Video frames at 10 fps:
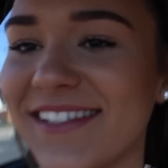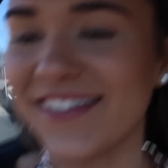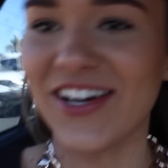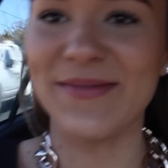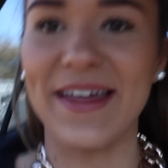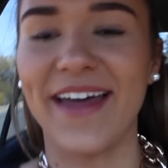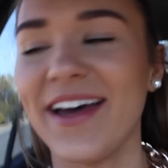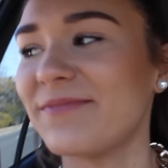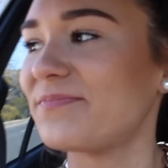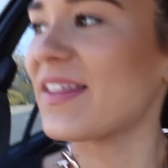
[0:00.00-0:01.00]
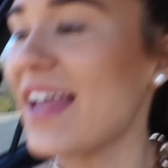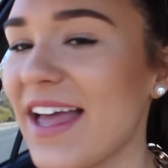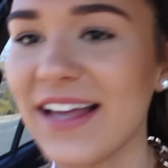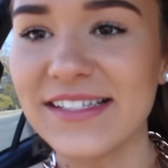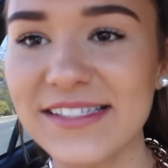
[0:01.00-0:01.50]
Sorry about
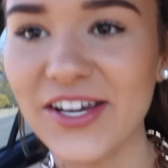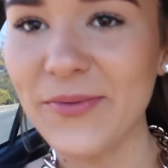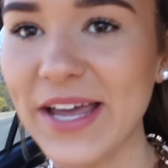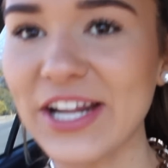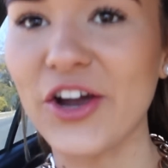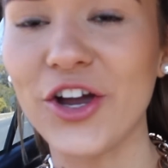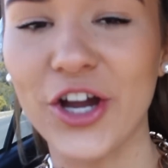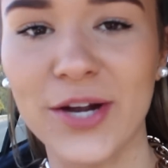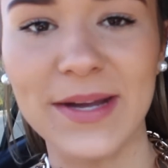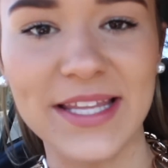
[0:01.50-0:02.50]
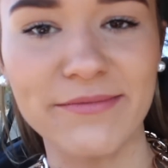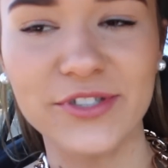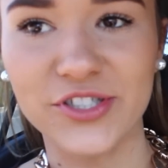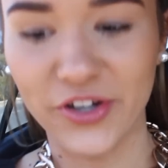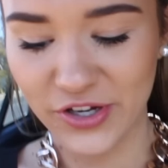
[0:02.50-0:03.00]
that. So we're going to go home and then
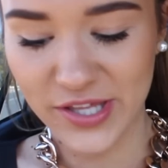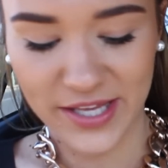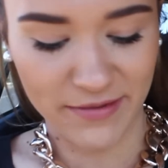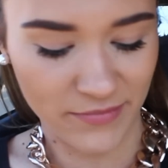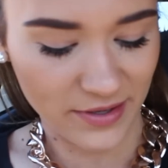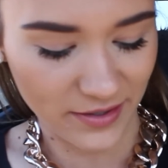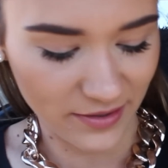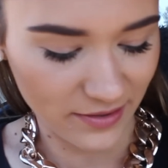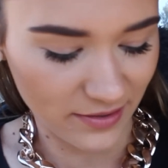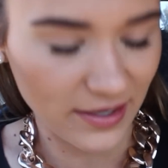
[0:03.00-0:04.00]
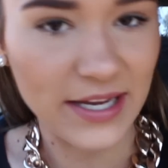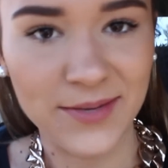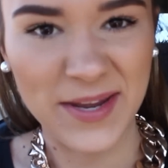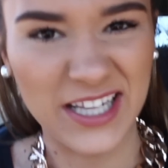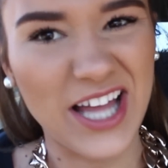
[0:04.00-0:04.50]
we'll show you them
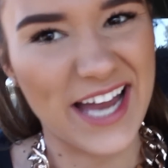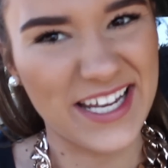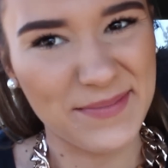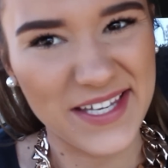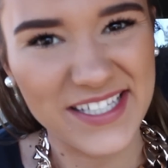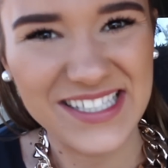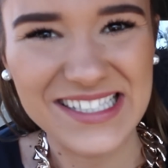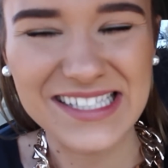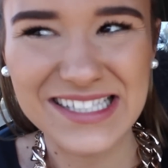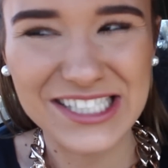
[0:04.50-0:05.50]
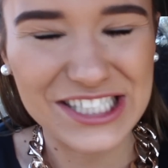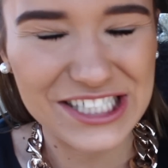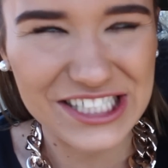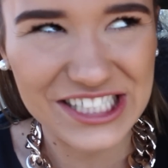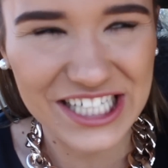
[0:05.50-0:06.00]
in better lighting because
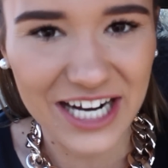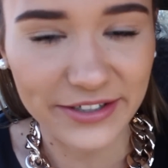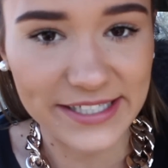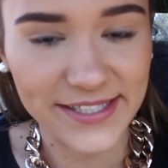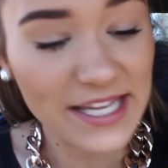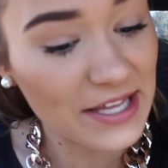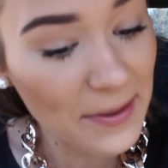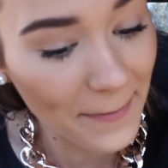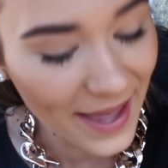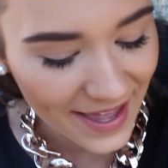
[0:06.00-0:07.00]
you can't really see them.